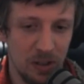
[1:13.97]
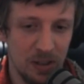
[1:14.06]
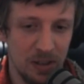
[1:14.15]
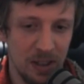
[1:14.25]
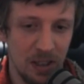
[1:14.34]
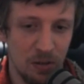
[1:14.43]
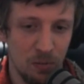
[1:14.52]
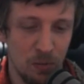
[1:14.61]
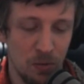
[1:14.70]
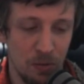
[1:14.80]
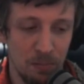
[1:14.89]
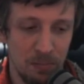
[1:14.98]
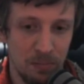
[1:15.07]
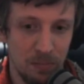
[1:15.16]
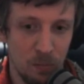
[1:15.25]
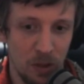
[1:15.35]
see through them
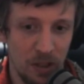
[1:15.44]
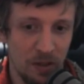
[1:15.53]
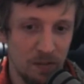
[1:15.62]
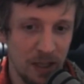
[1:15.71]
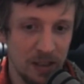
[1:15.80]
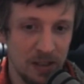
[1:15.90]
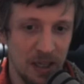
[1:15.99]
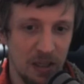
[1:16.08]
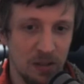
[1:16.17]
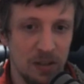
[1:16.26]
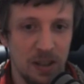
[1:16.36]
when they're face down.